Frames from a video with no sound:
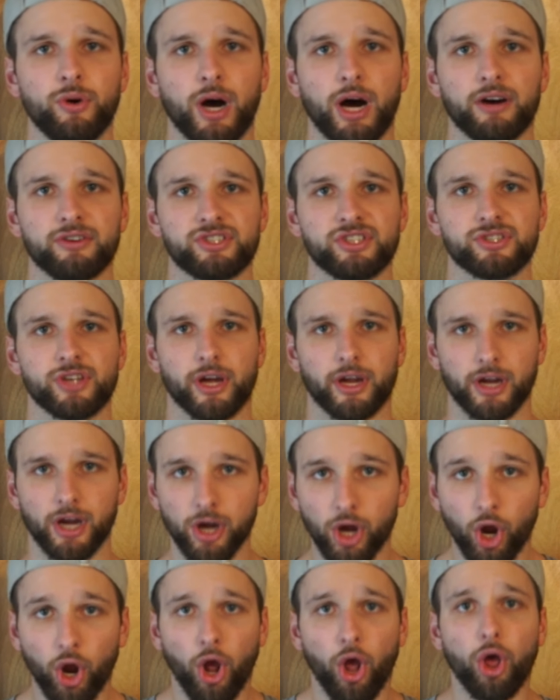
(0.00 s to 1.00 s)
I was just like,
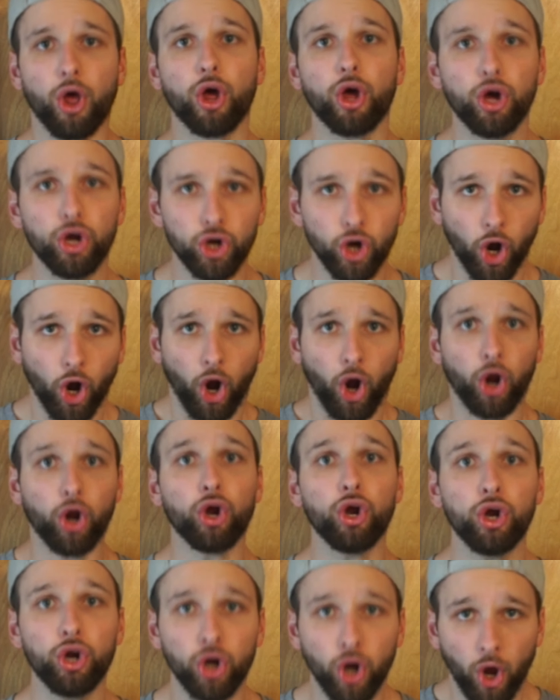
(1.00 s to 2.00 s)

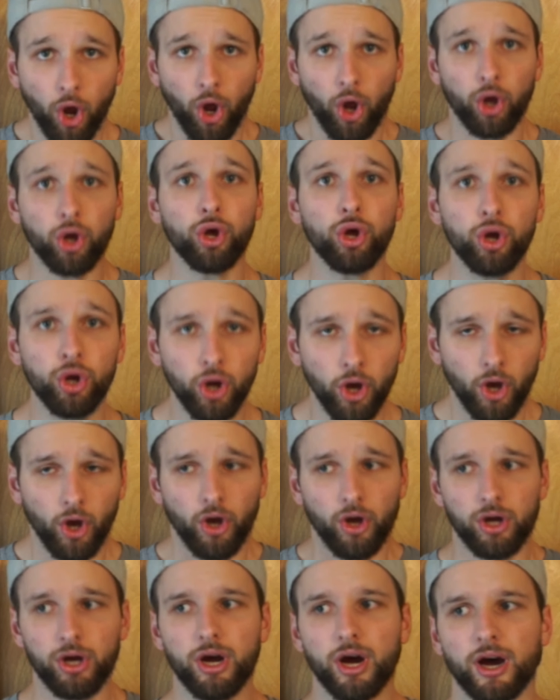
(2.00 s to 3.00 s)

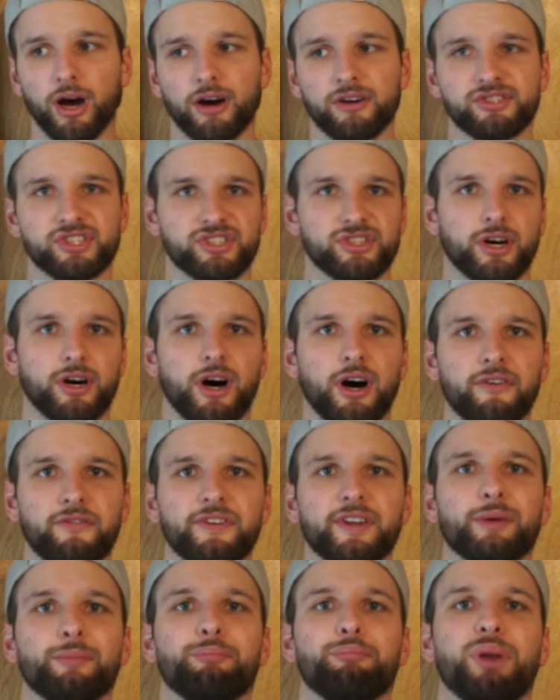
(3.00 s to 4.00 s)
I was just
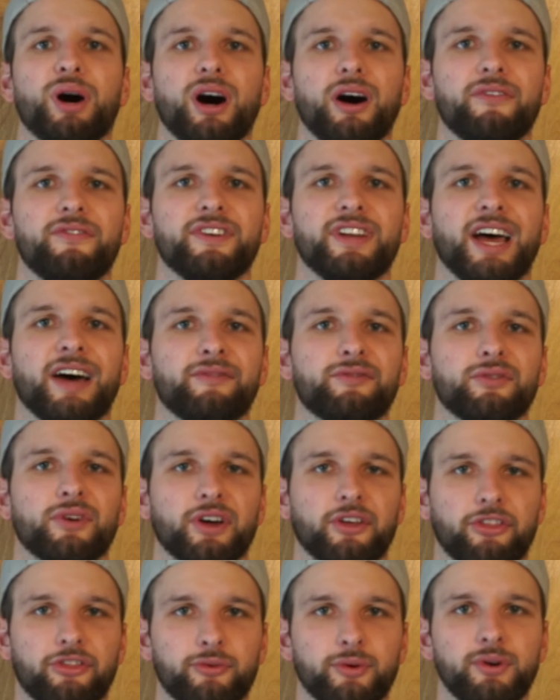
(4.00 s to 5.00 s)
huffing and puffing after
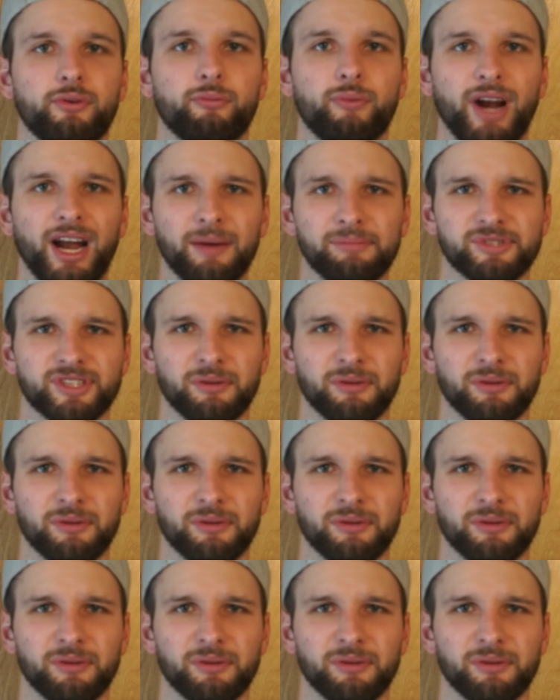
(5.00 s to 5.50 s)
like three reps.